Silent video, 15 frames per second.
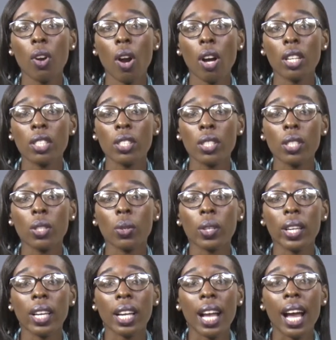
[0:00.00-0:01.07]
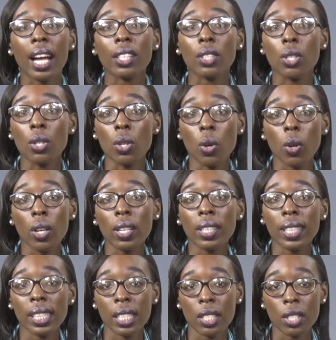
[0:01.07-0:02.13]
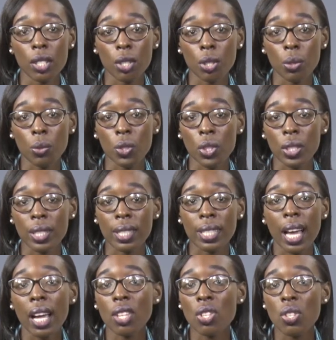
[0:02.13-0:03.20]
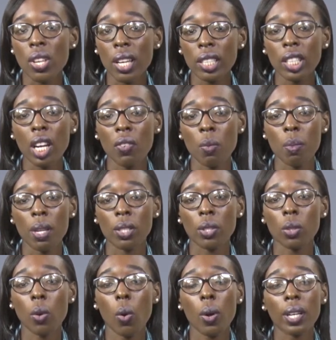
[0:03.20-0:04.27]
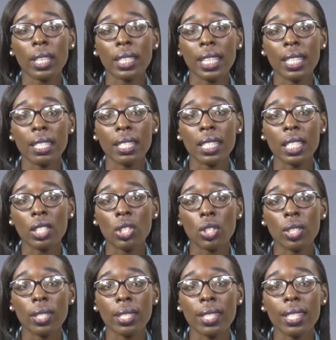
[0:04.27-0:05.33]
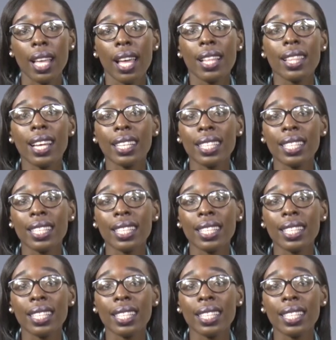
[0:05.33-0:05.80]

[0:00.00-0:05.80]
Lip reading: on to looking at local institutions and non-governmental organizations that